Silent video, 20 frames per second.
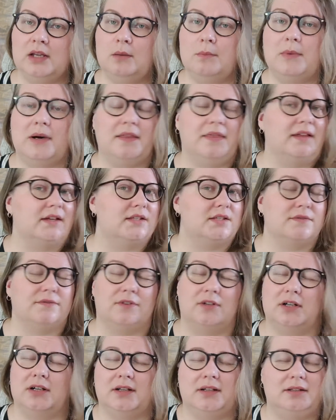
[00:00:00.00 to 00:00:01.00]
but that's
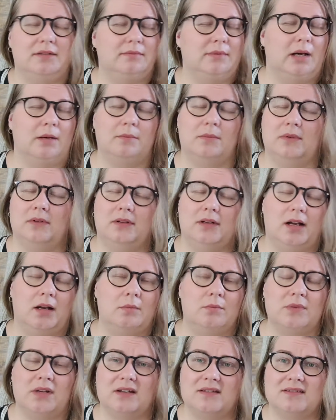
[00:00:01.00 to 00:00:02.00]
fine.
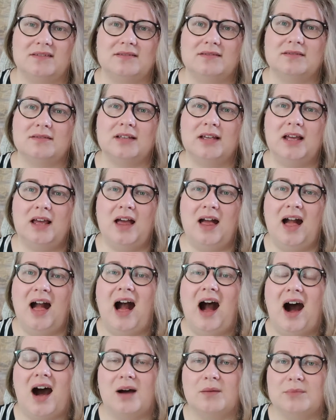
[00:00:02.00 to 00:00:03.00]
I'm not
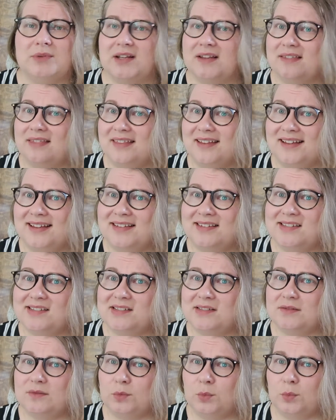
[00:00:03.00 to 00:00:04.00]
I'm not that
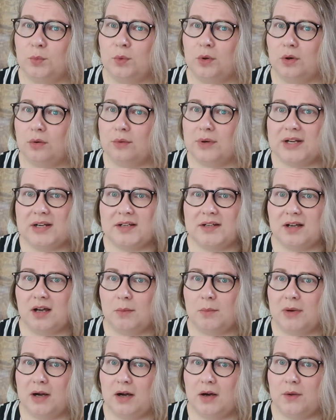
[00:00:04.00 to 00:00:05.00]
worried
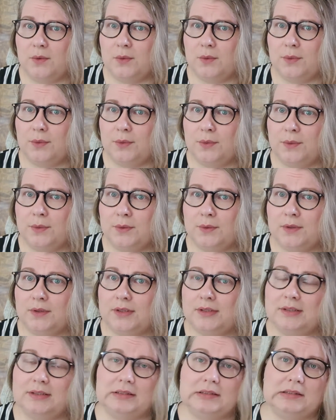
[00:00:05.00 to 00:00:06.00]
about the
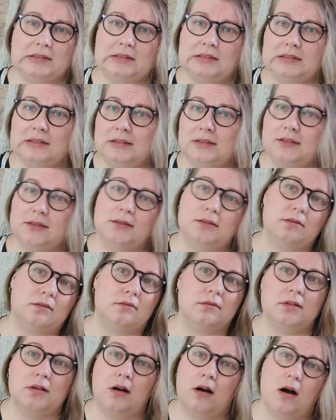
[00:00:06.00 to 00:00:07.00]

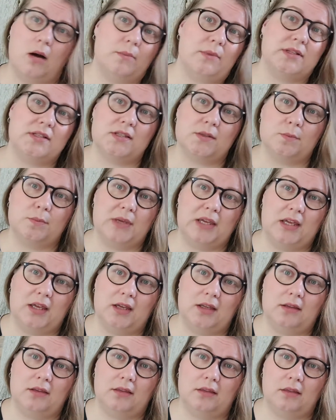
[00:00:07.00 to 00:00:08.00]
garments
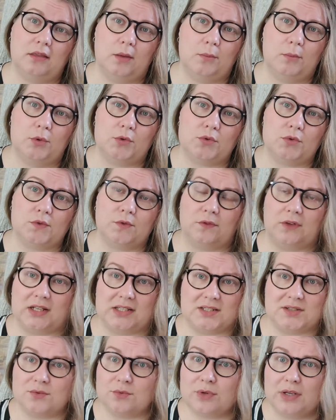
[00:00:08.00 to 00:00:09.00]
being the most
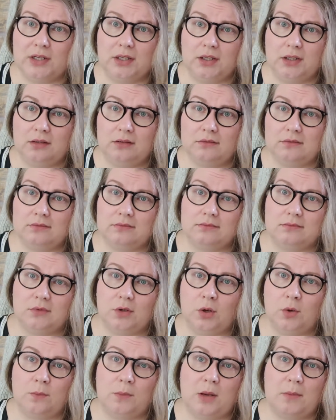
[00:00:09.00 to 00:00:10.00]
flattering
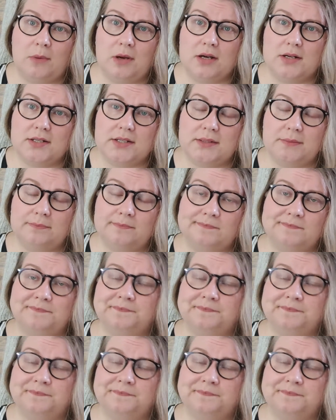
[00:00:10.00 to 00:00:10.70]
on my body.